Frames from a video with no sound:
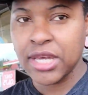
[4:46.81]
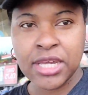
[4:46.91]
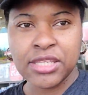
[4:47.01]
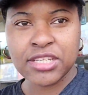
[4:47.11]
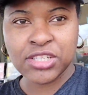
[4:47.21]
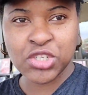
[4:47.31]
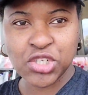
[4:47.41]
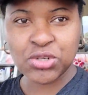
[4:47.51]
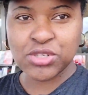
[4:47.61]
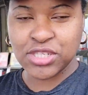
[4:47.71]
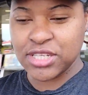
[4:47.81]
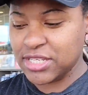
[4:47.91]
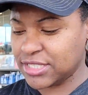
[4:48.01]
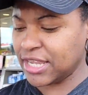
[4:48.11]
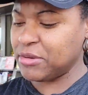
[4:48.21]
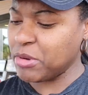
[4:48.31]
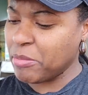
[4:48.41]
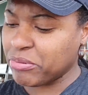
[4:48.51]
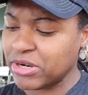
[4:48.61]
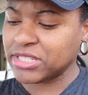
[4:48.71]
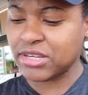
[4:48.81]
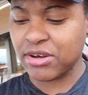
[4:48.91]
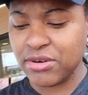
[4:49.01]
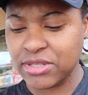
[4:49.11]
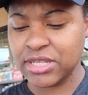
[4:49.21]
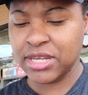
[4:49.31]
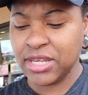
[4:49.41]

it doesn't show, so it's like a printout